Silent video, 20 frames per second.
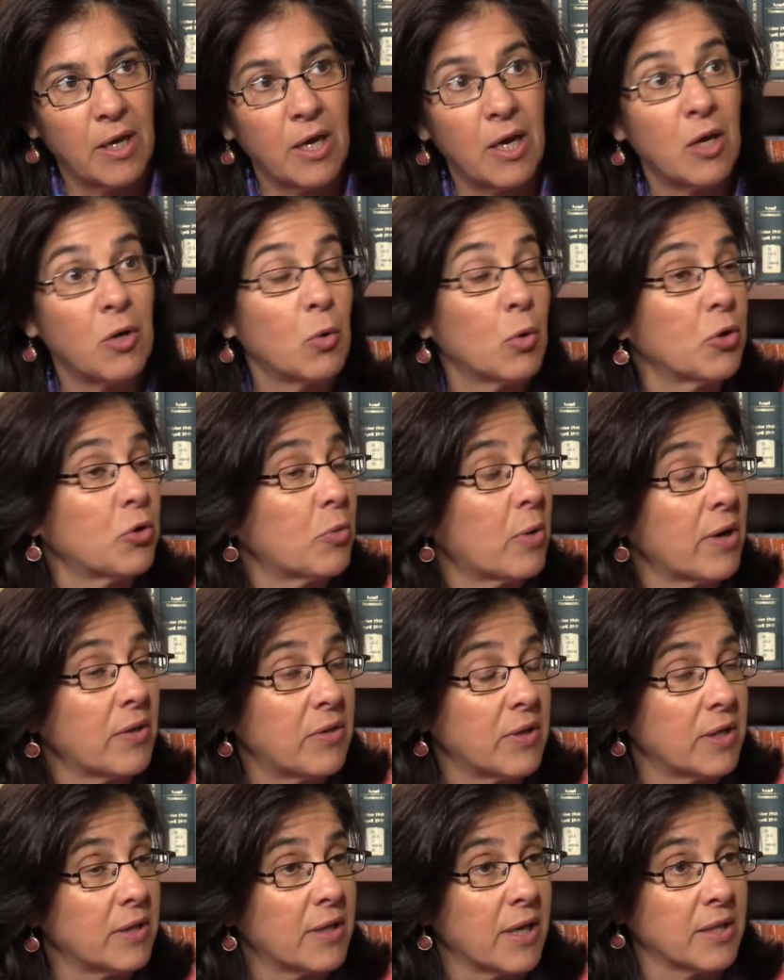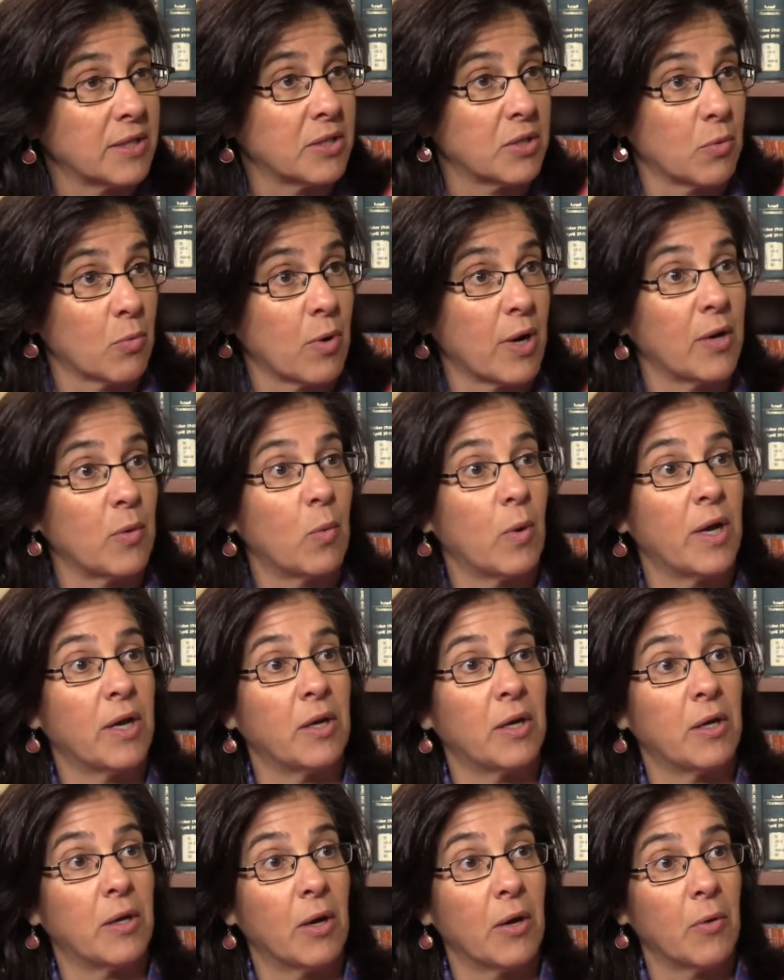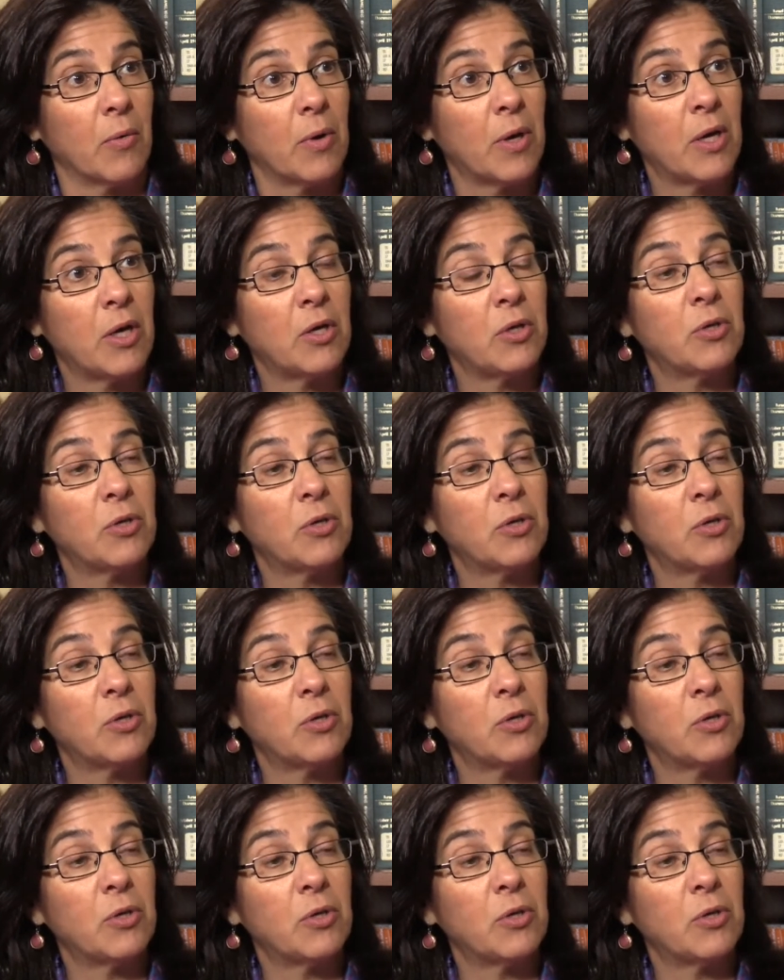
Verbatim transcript: And nor do I think that's the right way to go. Mm.